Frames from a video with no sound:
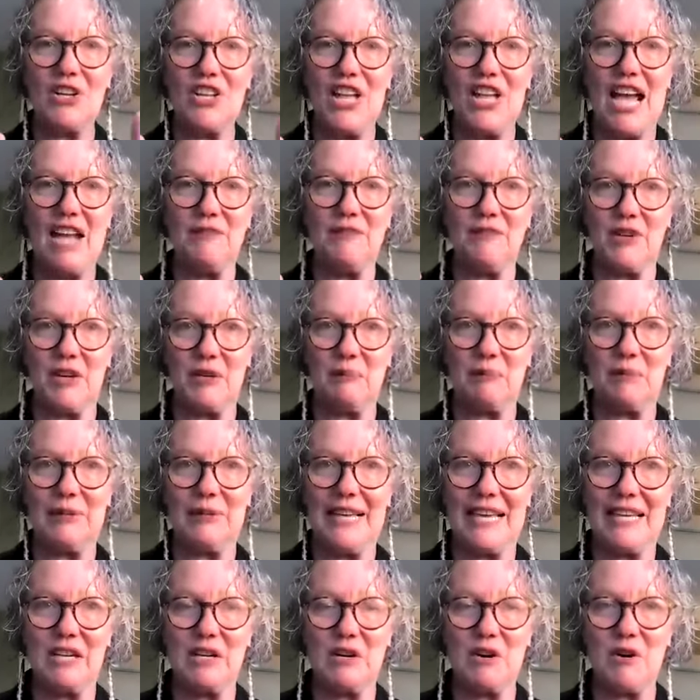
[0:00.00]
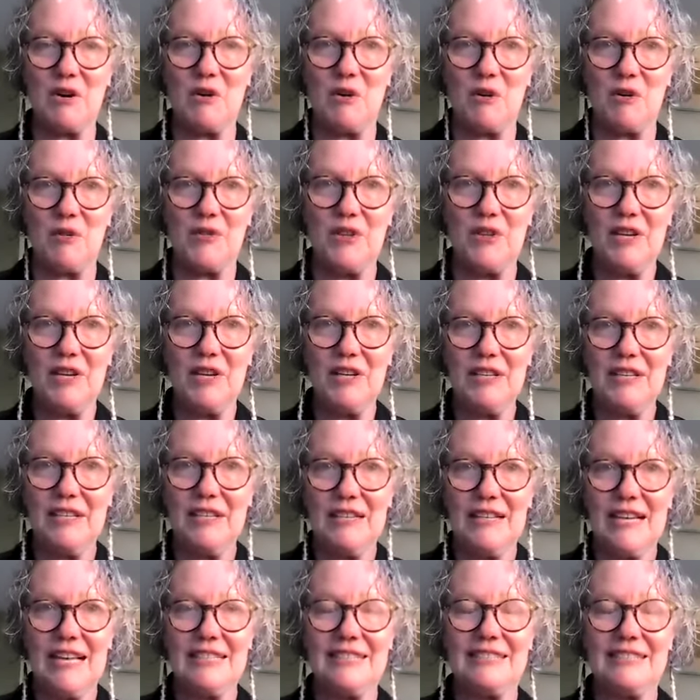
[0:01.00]
life on planet Earth.
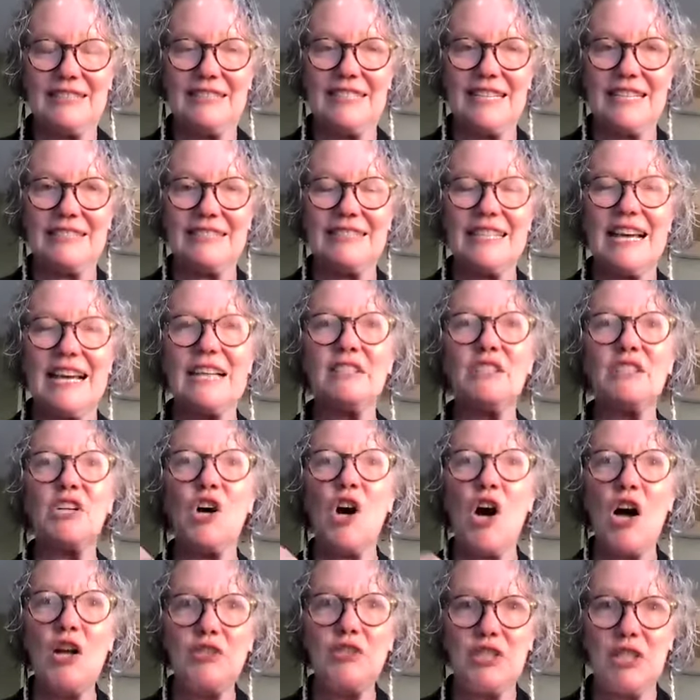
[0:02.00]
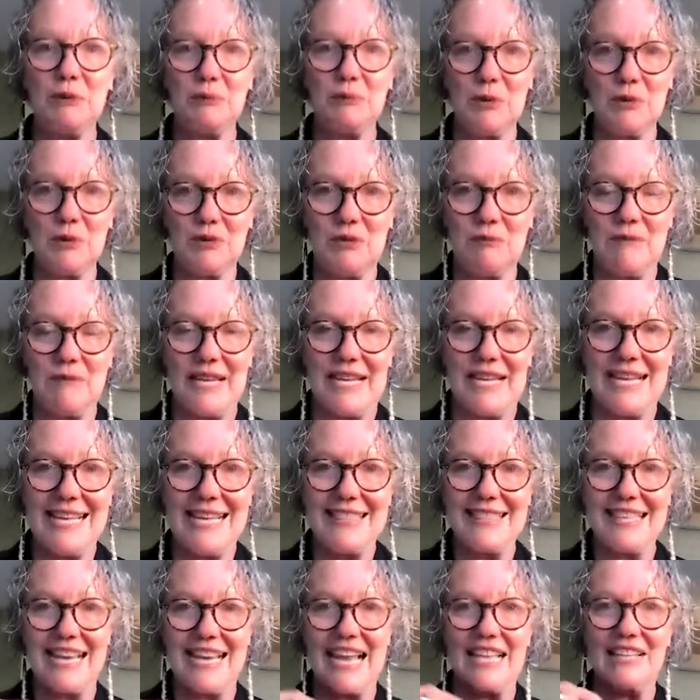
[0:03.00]
It's just unconscionable to
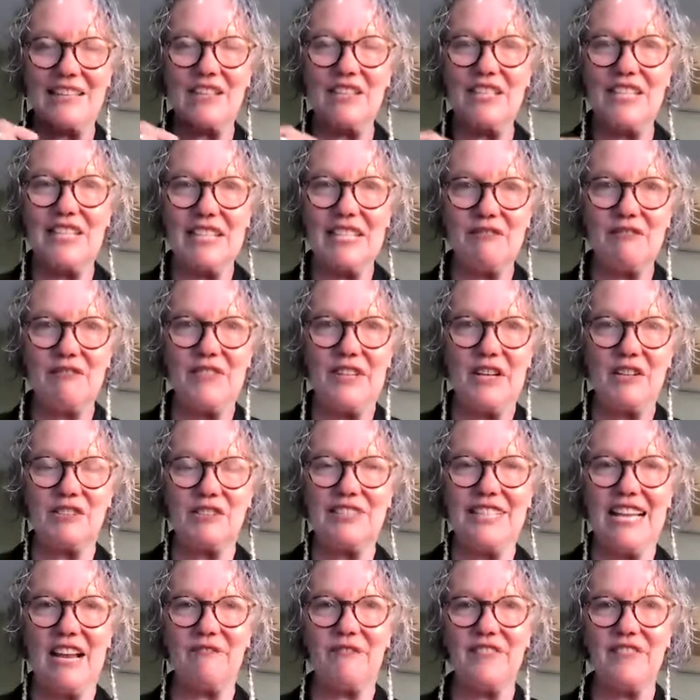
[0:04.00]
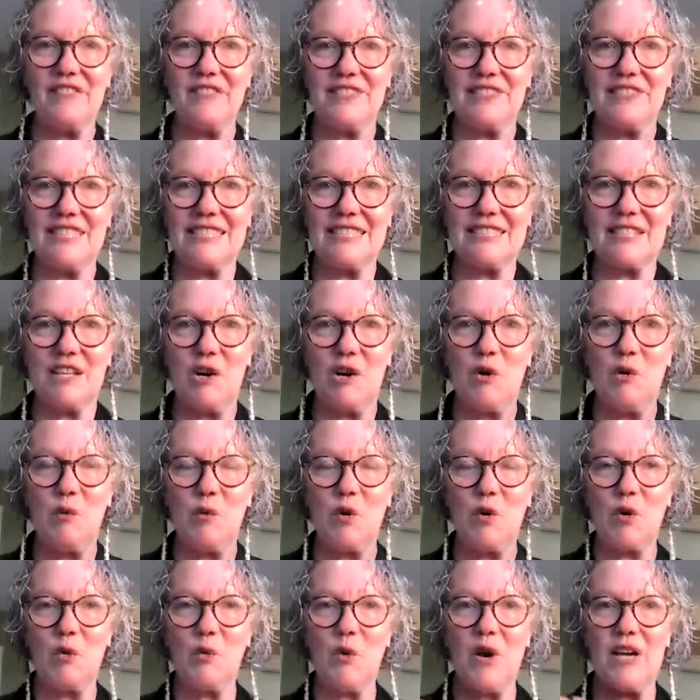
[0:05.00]
me that I live near San Francisco,
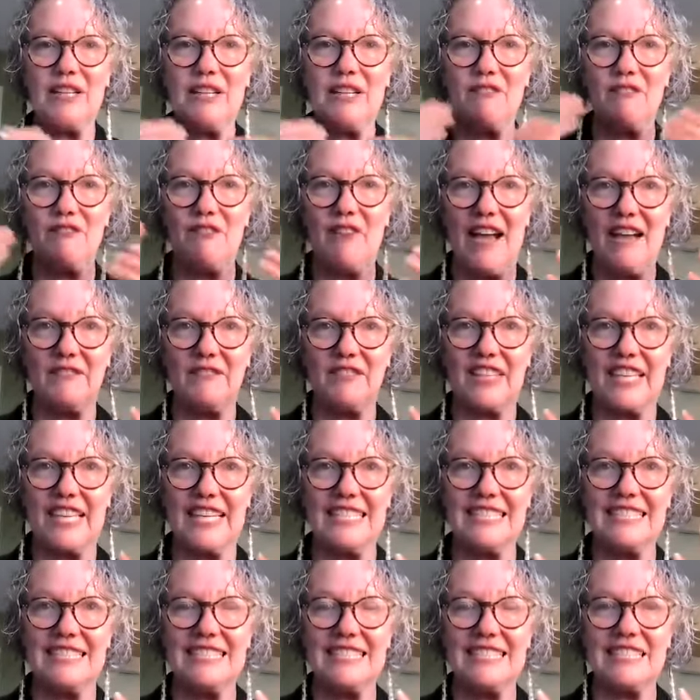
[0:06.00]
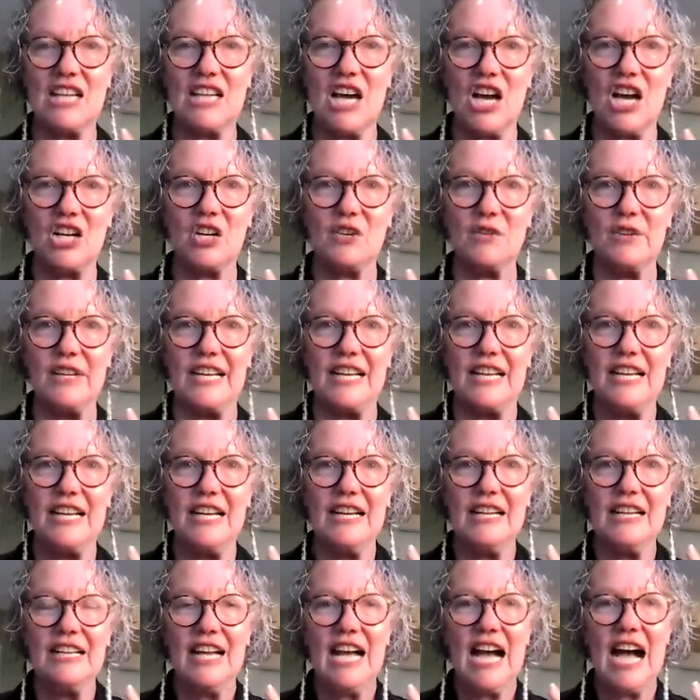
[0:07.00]
where one in five kids is hungry
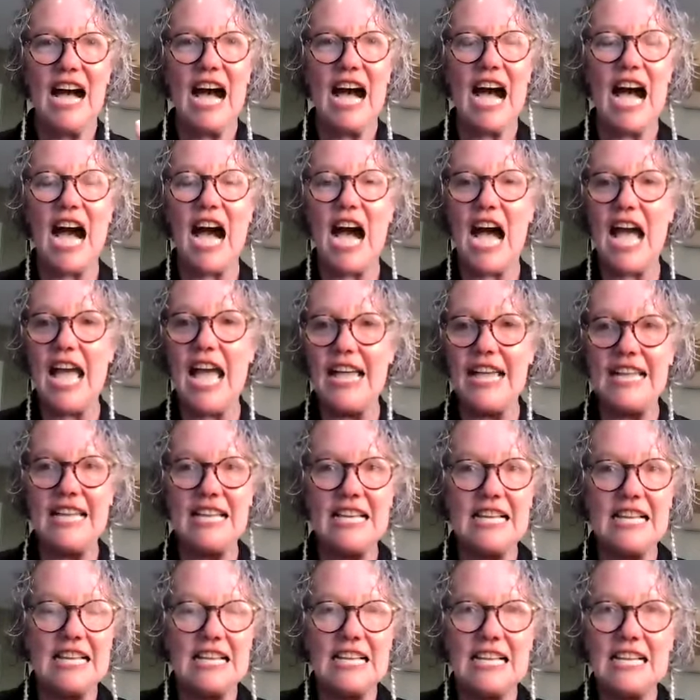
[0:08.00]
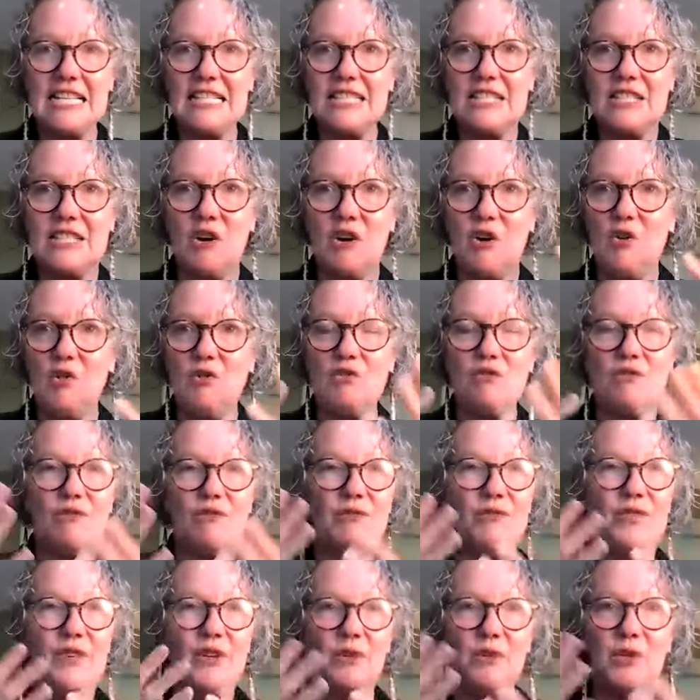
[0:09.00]
I don't
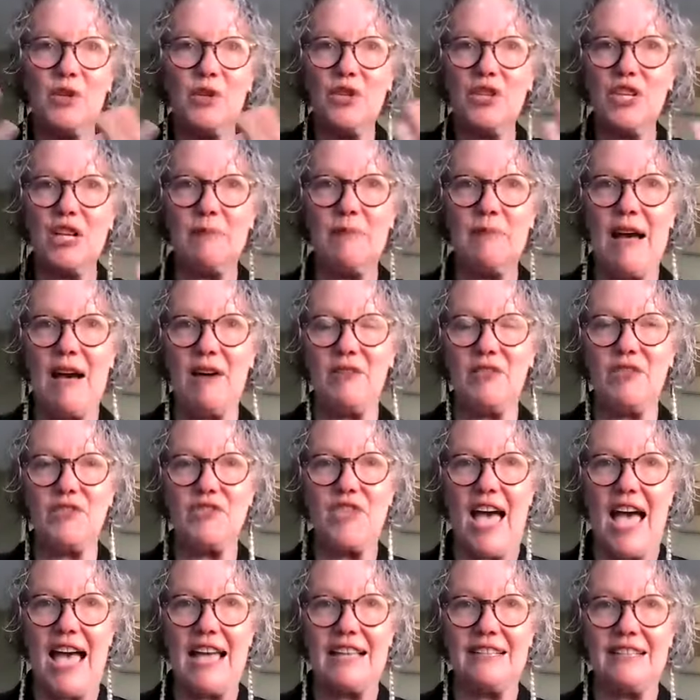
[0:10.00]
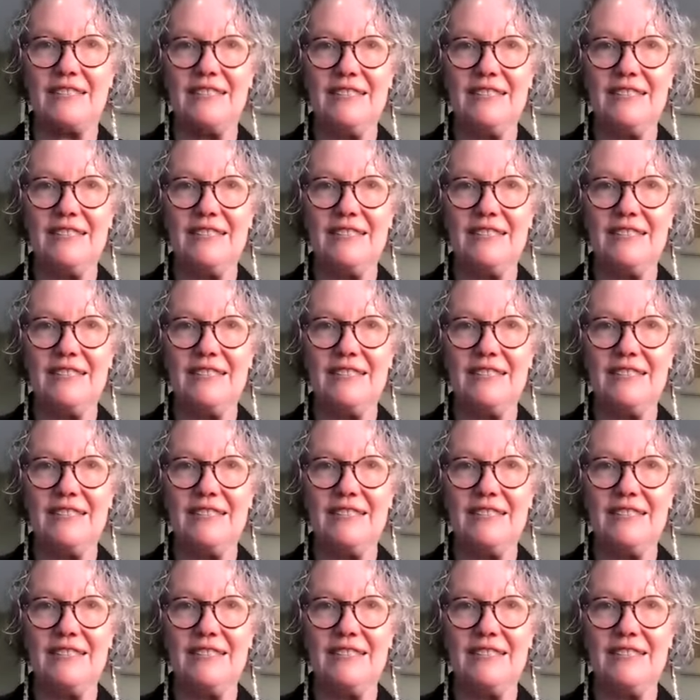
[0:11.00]
feel good about that.